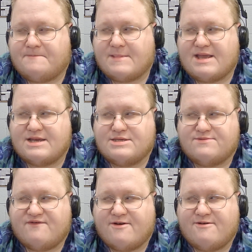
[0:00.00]
and it's
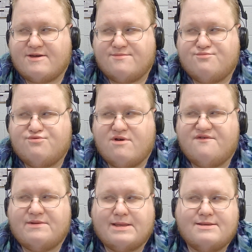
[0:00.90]
very
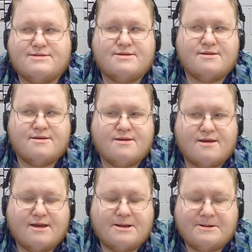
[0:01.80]
prevalent.
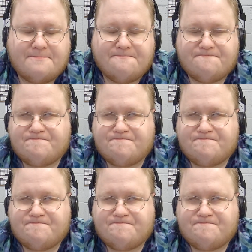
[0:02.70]
Um,